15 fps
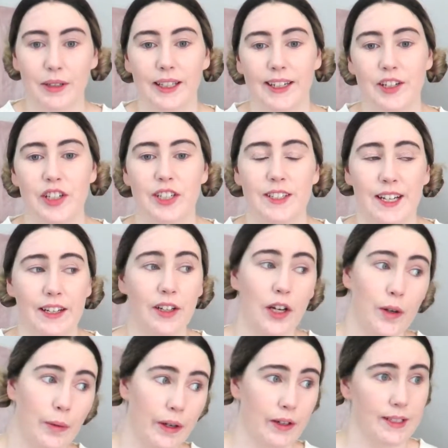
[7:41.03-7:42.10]
and then she said,
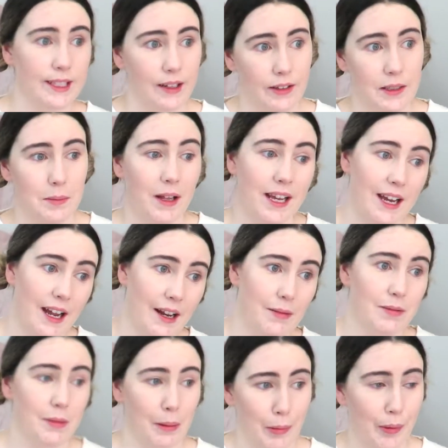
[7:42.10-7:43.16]
no, we don't sell display
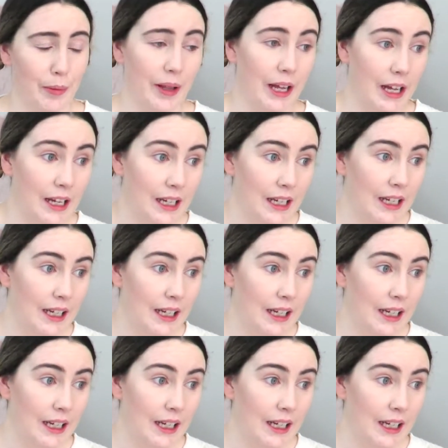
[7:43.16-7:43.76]
items, blah, blah, blah.